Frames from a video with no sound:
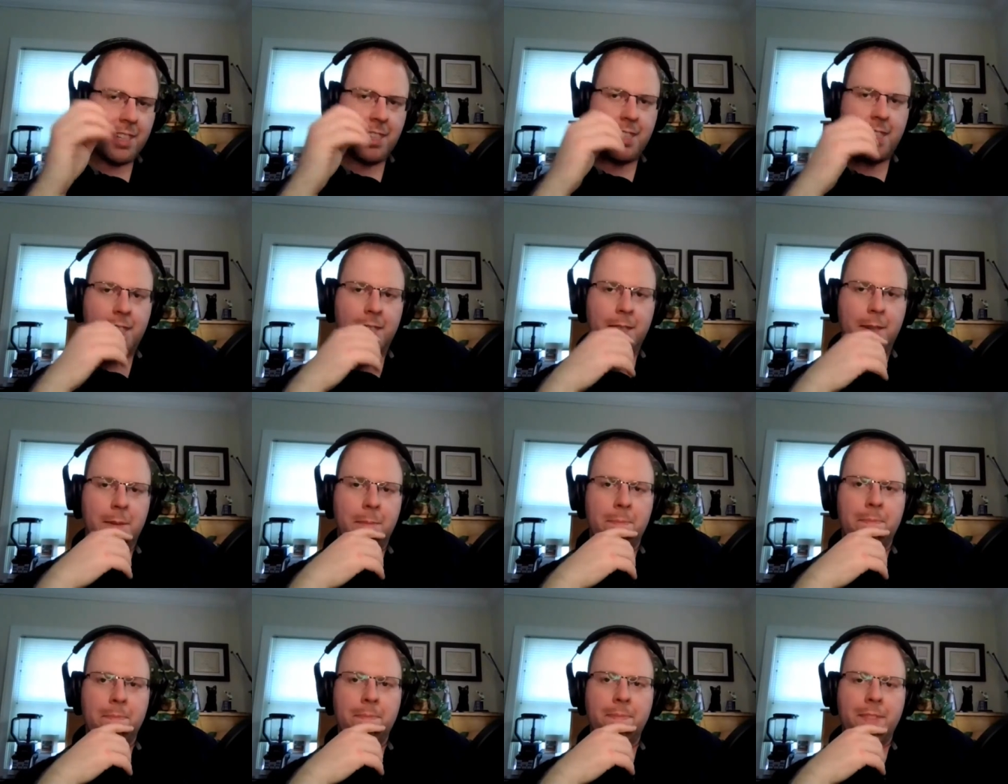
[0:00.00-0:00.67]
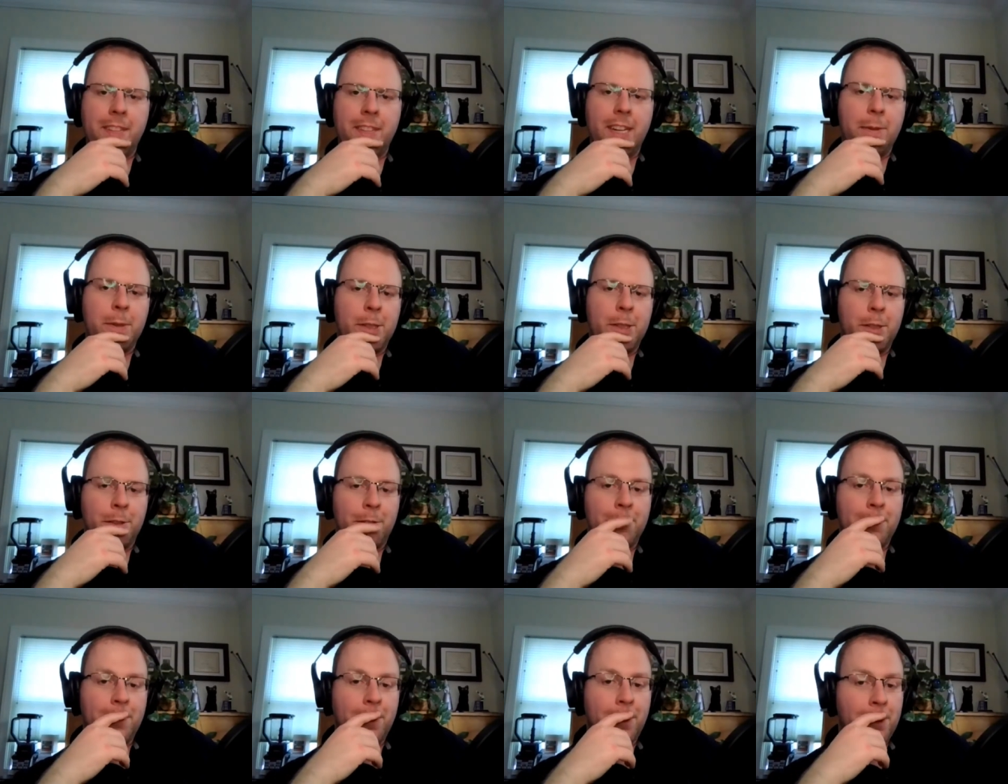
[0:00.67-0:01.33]
That was
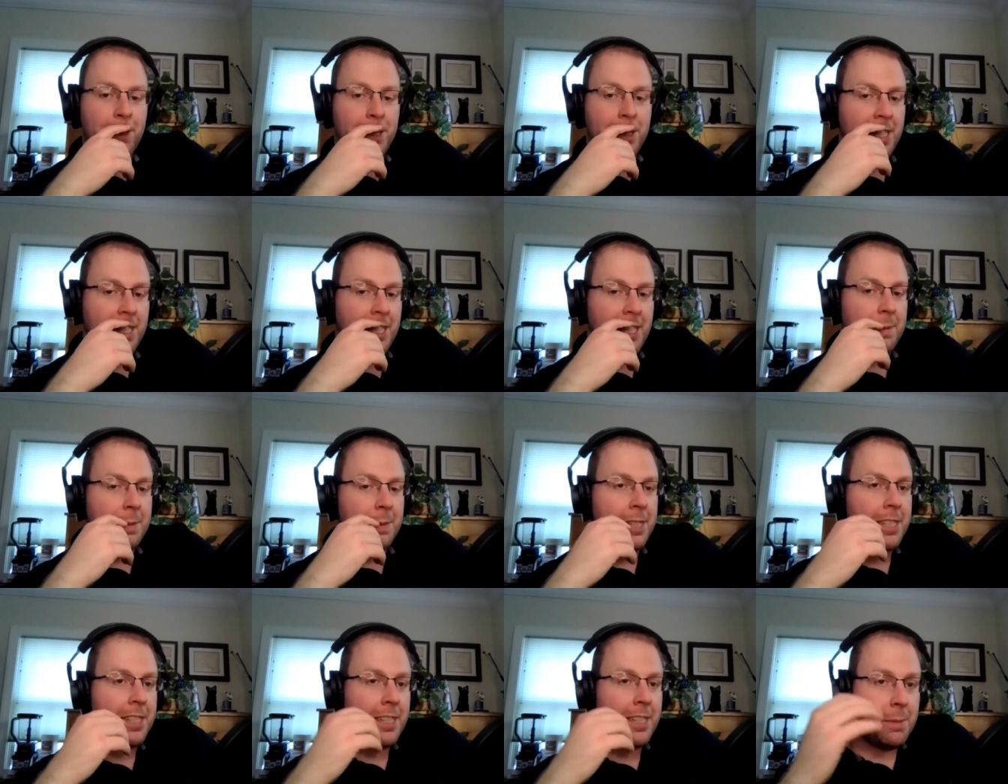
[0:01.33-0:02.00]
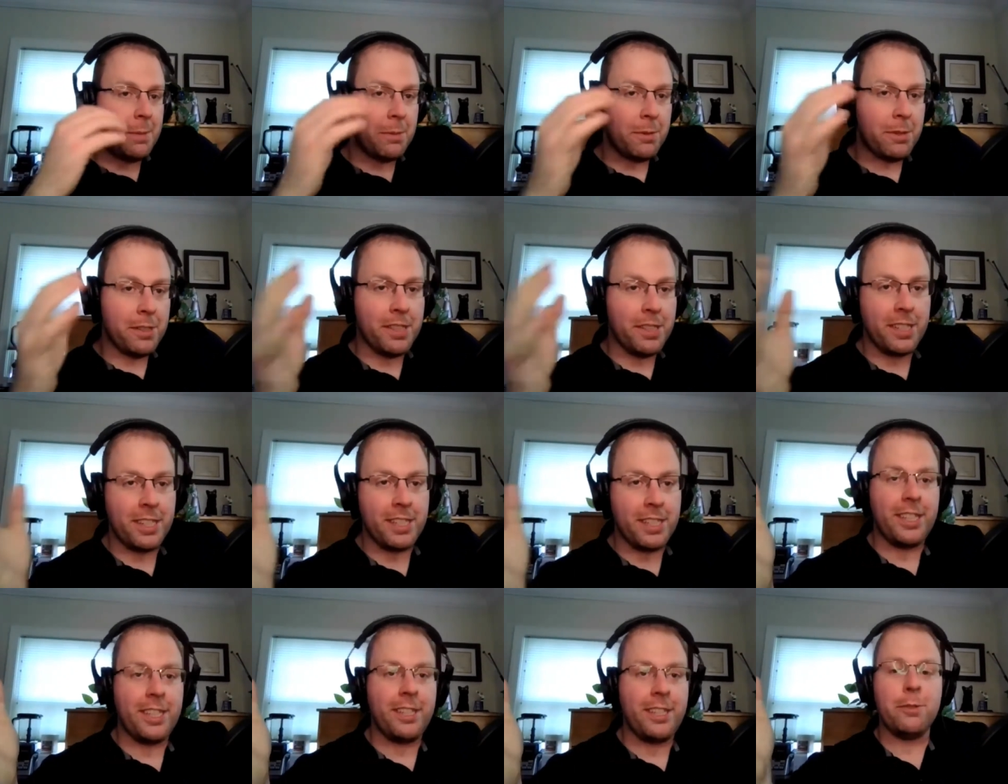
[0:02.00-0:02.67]
your first time in
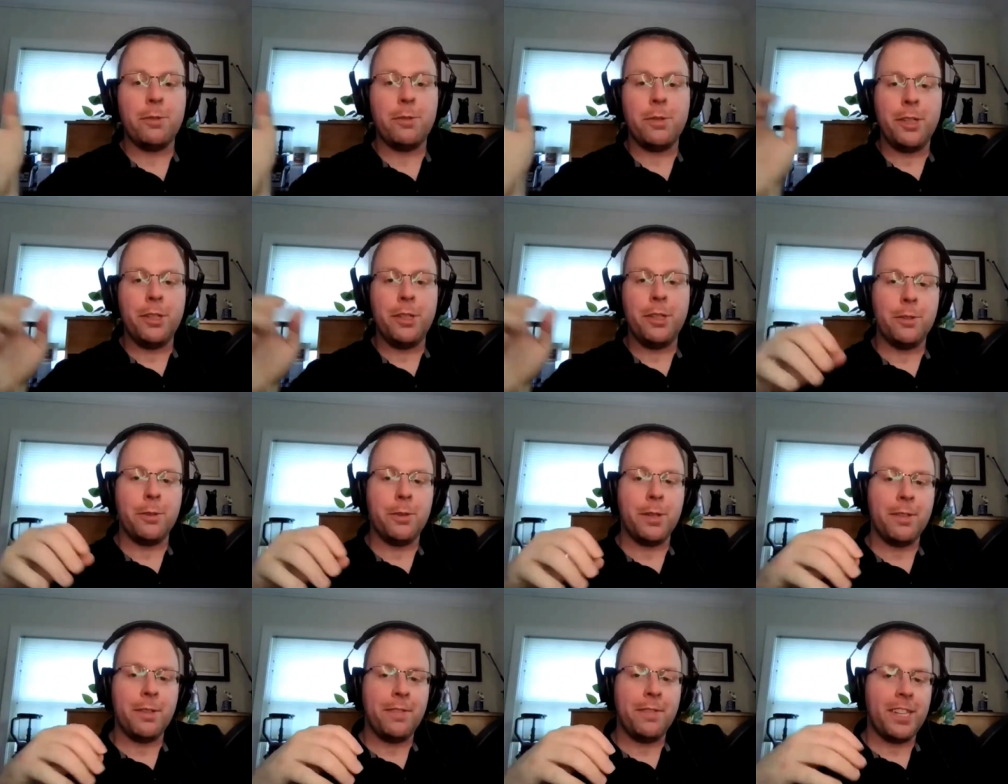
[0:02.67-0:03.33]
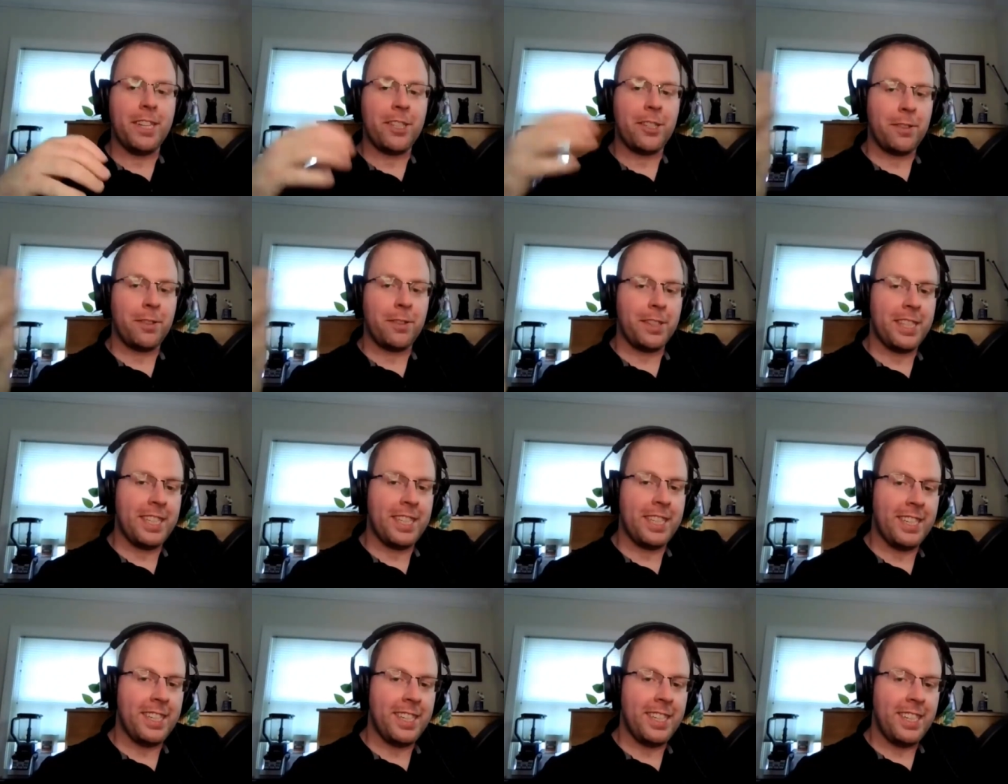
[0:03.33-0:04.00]
Cyprus, and you
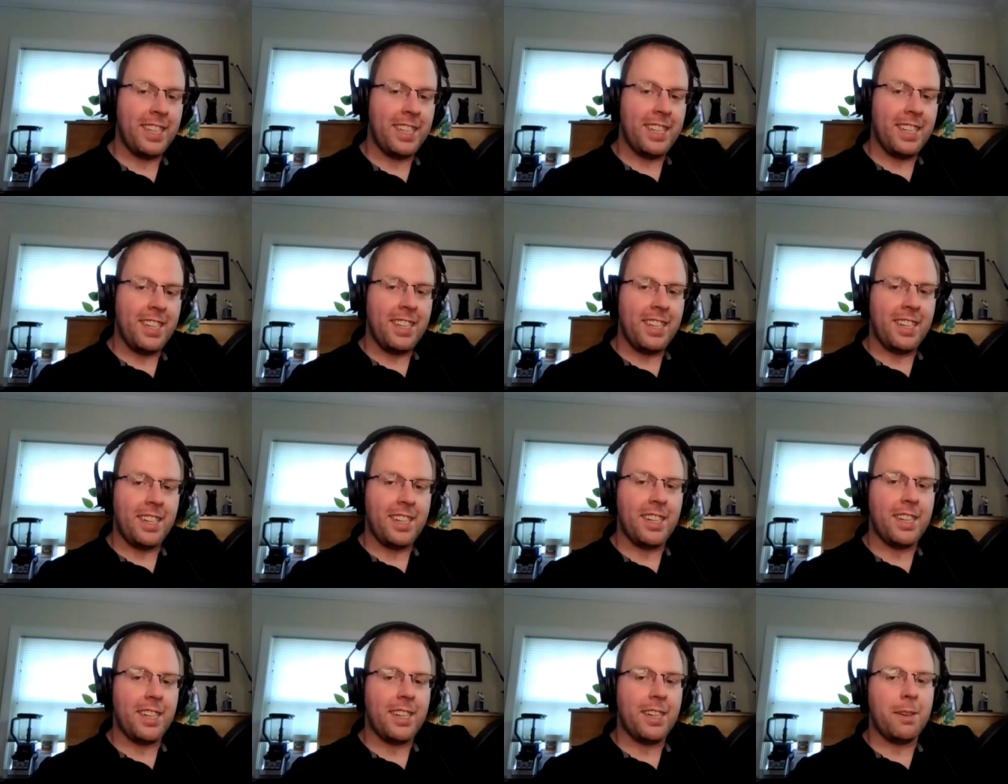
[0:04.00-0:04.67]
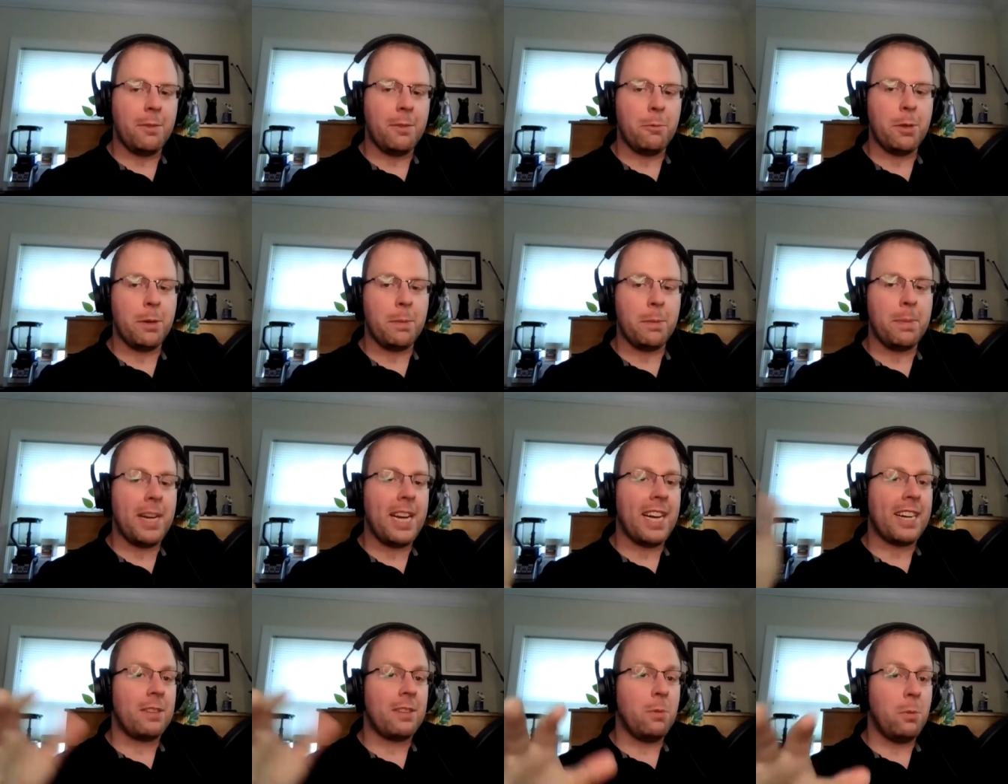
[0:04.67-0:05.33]
eventually went
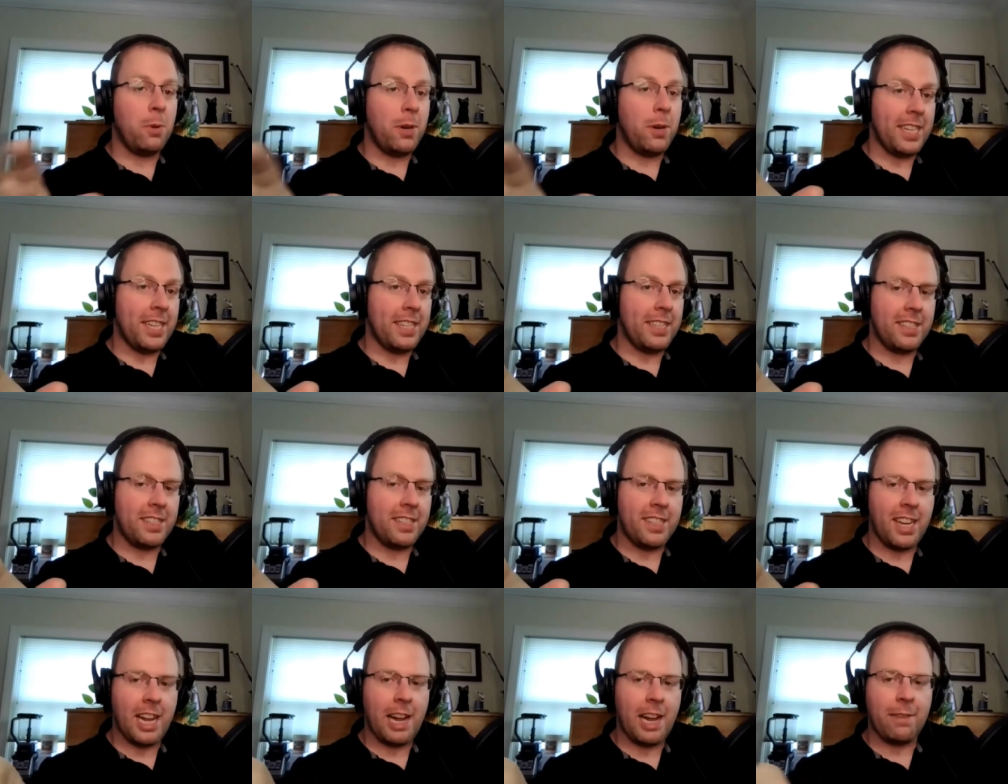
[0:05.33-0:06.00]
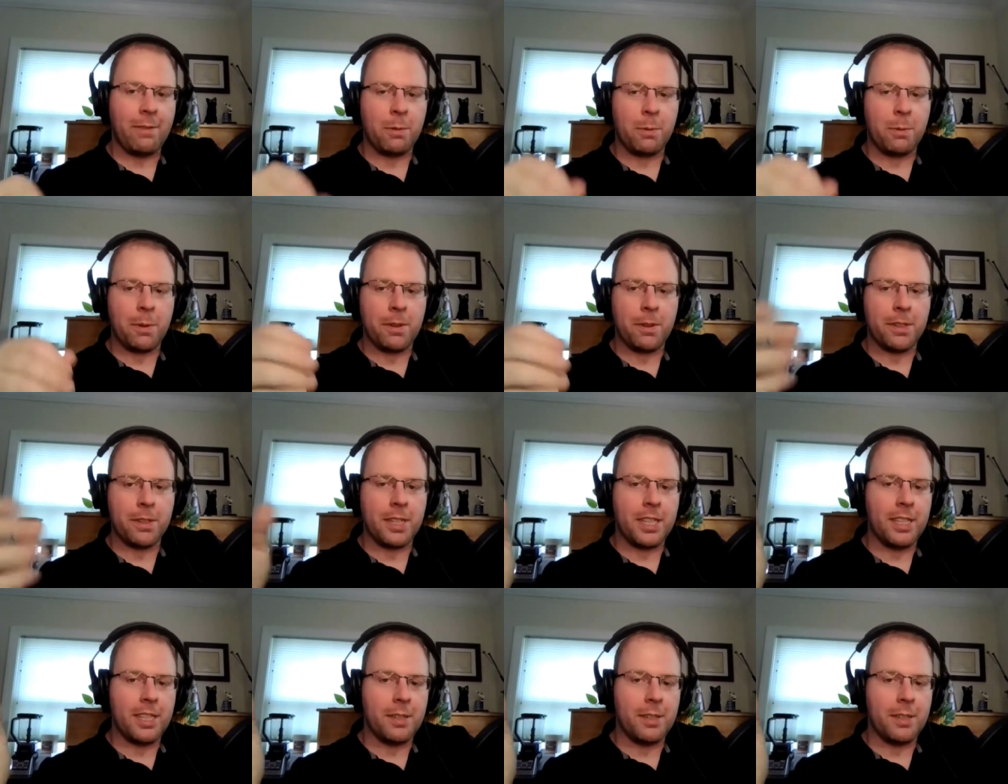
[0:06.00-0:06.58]
back twice afterward